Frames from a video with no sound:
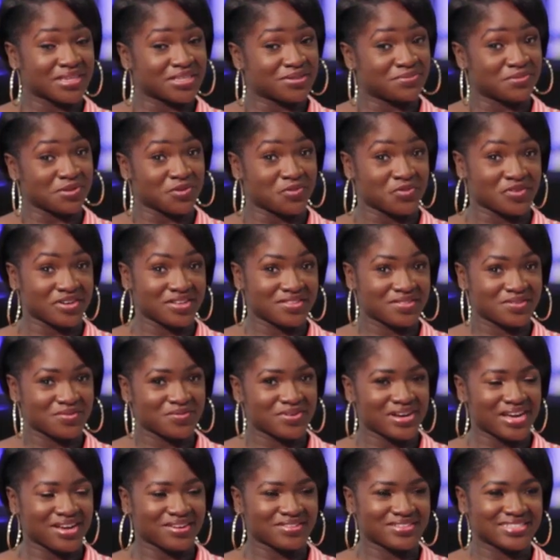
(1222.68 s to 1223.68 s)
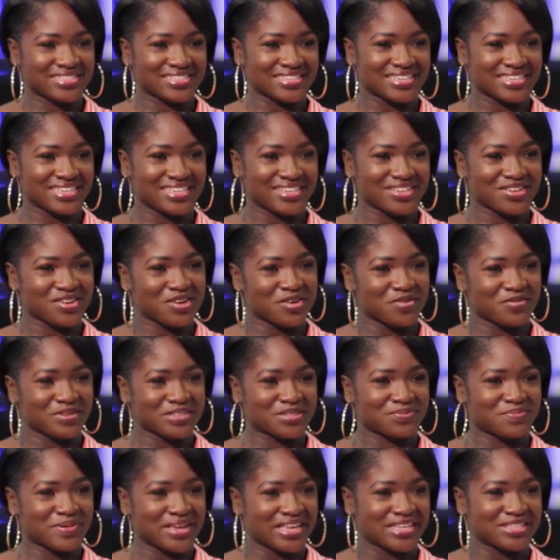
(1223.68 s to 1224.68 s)
But it's been worth a while, isn't it? It always
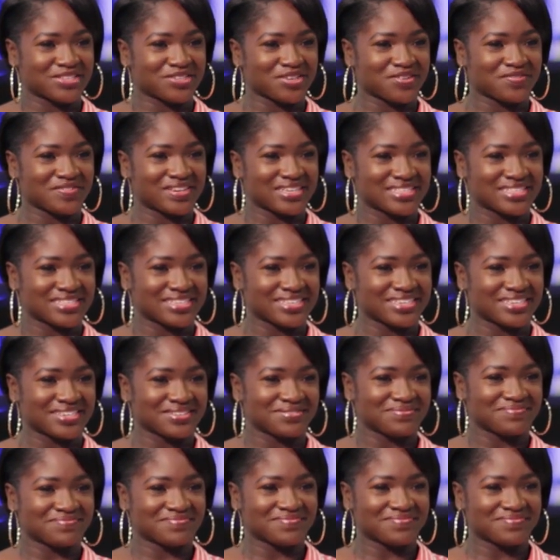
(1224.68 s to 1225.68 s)
pays off, doesn't it?